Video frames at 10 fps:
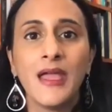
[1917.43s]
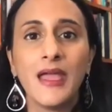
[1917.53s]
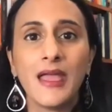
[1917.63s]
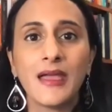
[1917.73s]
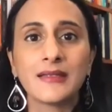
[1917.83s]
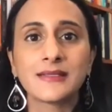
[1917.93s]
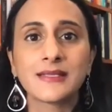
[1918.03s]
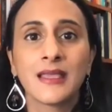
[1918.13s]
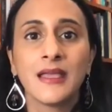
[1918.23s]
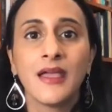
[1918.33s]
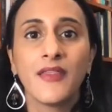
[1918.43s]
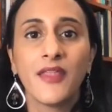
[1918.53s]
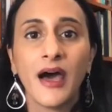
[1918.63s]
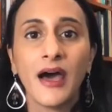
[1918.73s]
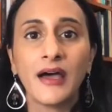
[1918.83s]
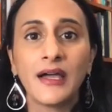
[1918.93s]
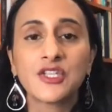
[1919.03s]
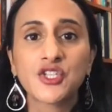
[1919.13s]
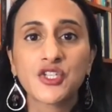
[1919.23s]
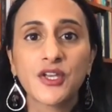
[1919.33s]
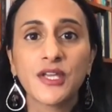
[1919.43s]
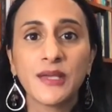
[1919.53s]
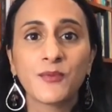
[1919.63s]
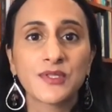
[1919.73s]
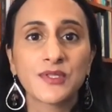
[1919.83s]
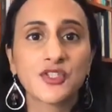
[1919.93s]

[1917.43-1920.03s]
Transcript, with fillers: and uh, it, sh- it was